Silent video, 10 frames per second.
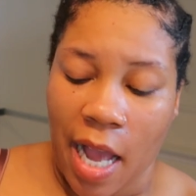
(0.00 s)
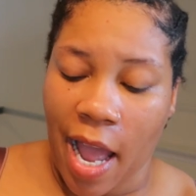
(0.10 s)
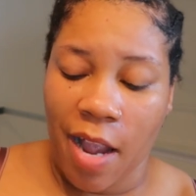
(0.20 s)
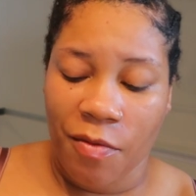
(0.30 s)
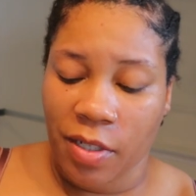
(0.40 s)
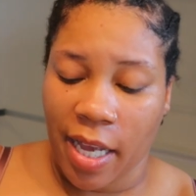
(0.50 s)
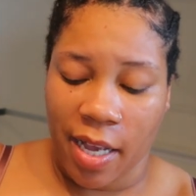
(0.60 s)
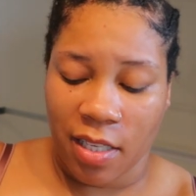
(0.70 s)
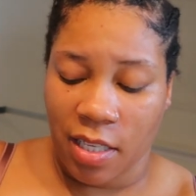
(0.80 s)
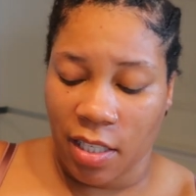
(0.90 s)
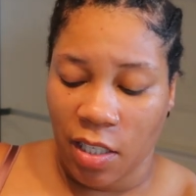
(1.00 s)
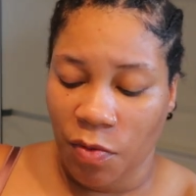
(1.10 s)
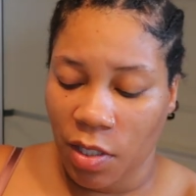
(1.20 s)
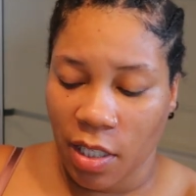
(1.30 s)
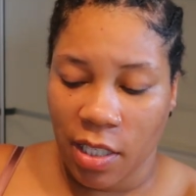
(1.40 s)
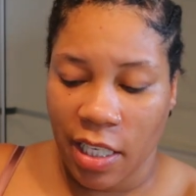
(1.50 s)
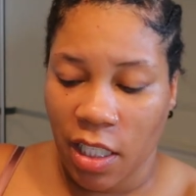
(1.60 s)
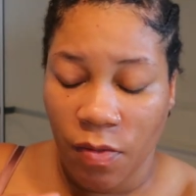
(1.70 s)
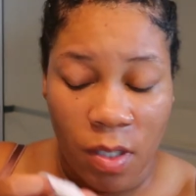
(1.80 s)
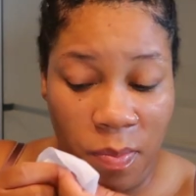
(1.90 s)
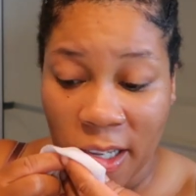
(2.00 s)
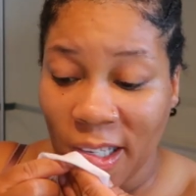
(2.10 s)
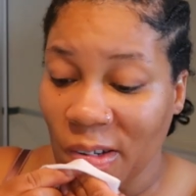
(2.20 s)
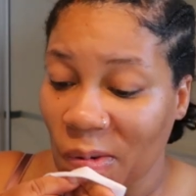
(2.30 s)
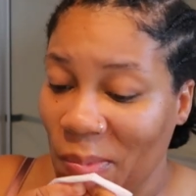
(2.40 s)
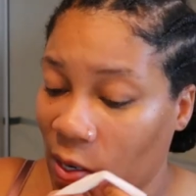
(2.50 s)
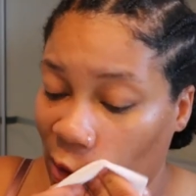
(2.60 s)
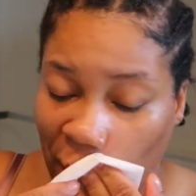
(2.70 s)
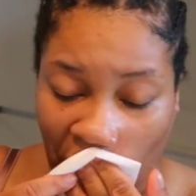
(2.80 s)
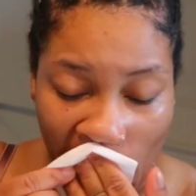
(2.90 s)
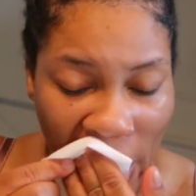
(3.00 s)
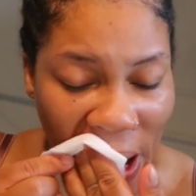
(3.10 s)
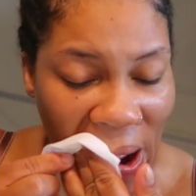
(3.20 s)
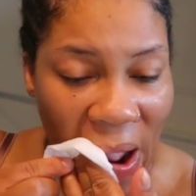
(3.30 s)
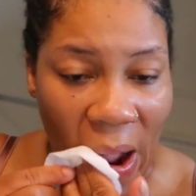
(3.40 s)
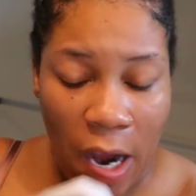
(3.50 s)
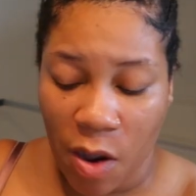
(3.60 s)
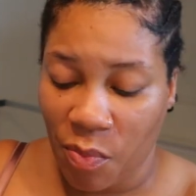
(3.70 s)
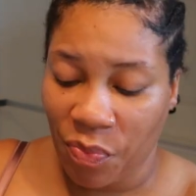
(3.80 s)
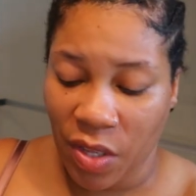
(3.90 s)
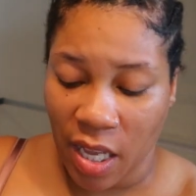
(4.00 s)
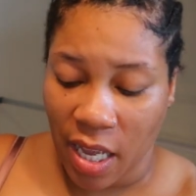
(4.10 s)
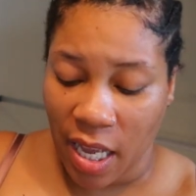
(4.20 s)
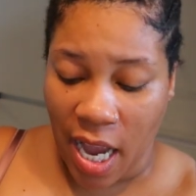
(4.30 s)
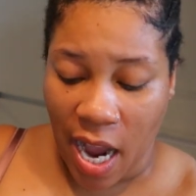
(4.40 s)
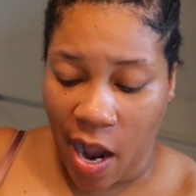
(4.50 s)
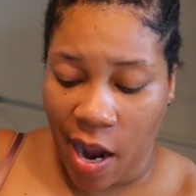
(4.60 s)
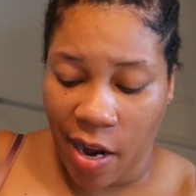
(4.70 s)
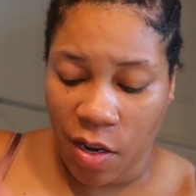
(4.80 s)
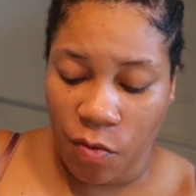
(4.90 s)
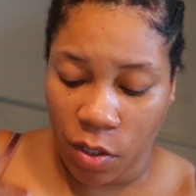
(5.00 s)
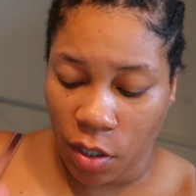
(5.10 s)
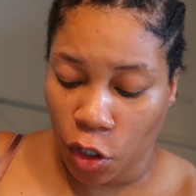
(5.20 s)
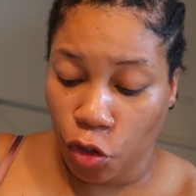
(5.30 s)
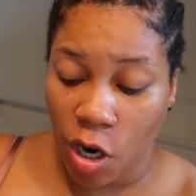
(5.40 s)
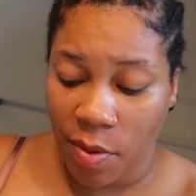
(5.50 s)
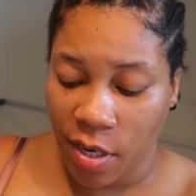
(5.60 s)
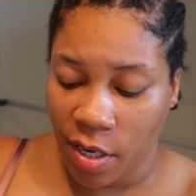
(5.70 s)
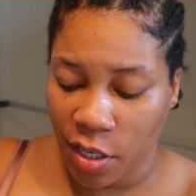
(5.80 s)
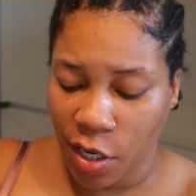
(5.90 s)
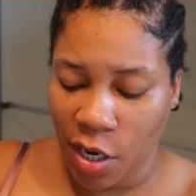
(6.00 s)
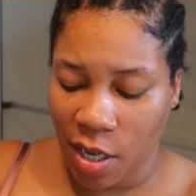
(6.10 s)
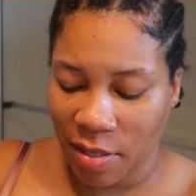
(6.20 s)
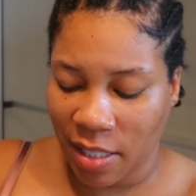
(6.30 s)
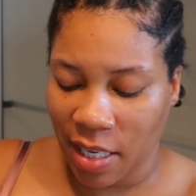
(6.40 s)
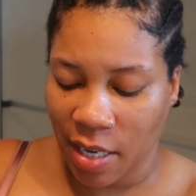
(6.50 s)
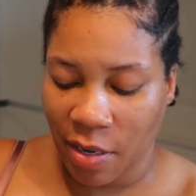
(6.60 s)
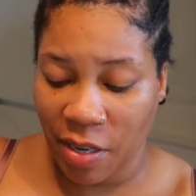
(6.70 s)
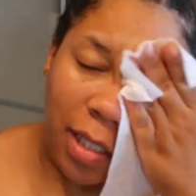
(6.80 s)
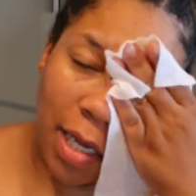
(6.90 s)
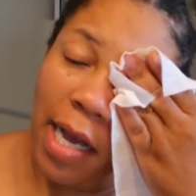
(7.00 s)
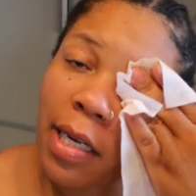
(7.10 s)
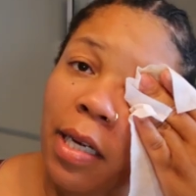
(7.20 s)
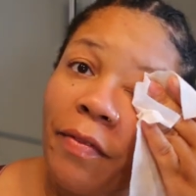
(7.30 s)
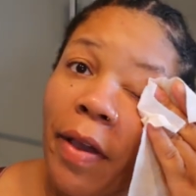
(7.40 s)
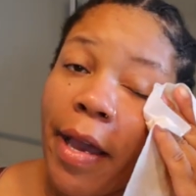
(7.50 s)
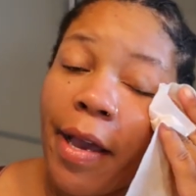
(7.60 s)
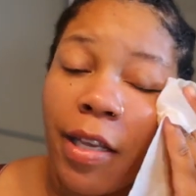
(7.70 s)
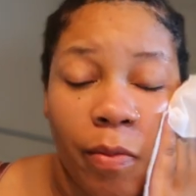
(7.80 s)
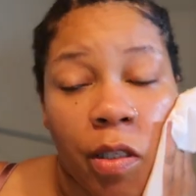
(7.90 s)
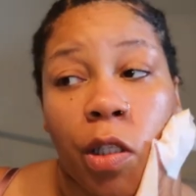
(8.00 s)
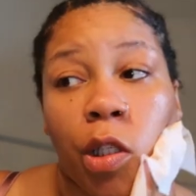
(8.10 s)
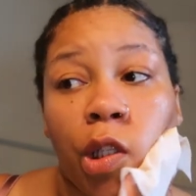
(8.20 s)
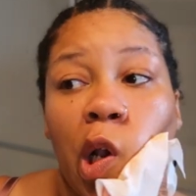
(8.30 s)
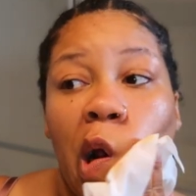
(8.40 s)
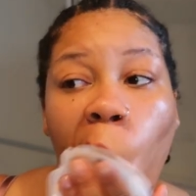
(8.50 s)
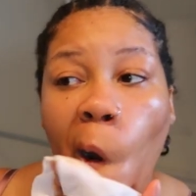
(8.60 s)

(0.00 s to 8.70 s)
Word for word: I ain't wanna ask cause she was looking like she was busy doing something there. I ain't even want to trouble her, you know what I'm saying? So I didn't even ask my sister.